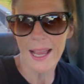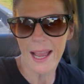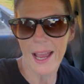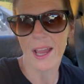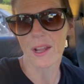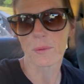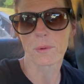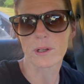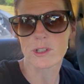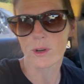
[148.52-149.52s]
and
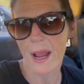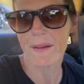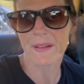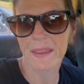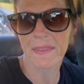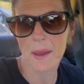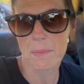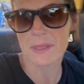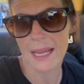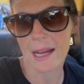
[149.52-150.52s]
we're driving
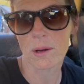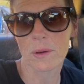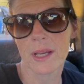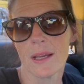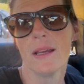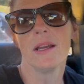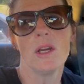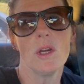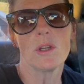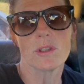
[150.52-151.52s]
them down
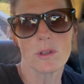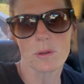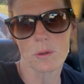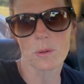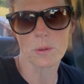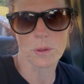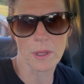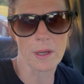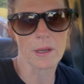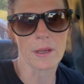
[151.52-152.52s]
to
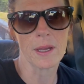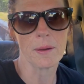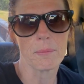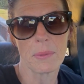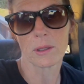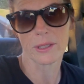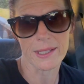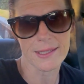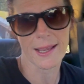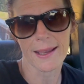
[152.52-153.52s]
the building
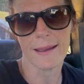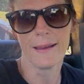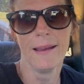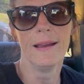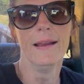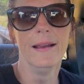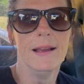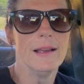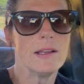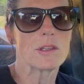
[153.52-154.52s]
site.
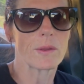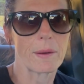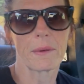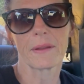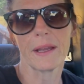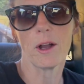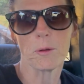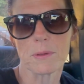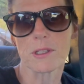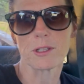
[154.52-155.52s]
So that really
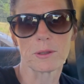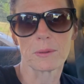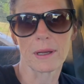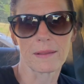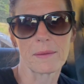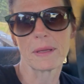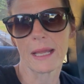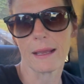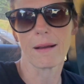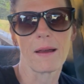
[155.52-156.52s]
helps to
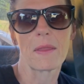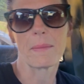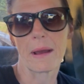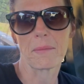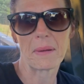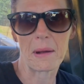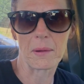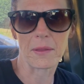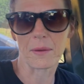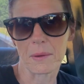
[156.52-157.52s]
eliminate on the
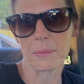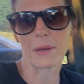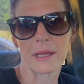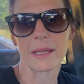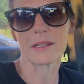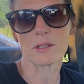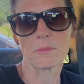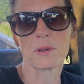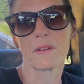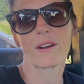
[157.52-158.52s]
manpower that we're putting into
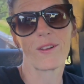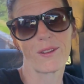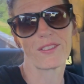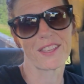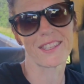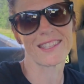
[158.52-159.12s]
moving all of this